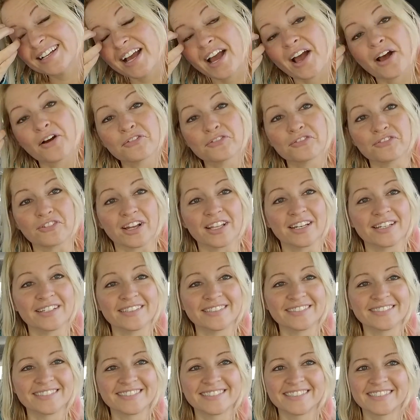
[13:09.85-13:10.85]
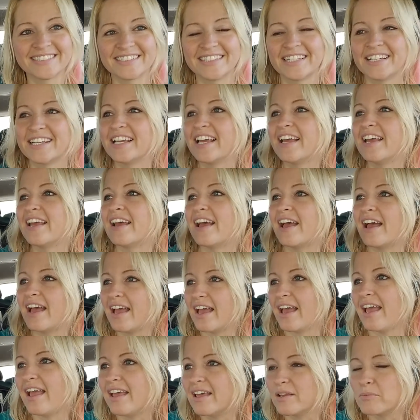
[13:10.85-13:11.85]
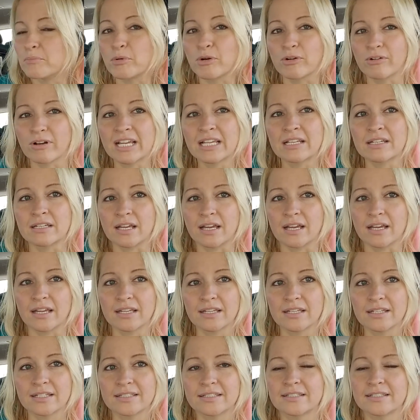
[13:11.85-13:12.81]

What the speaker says: How fun. And Miranda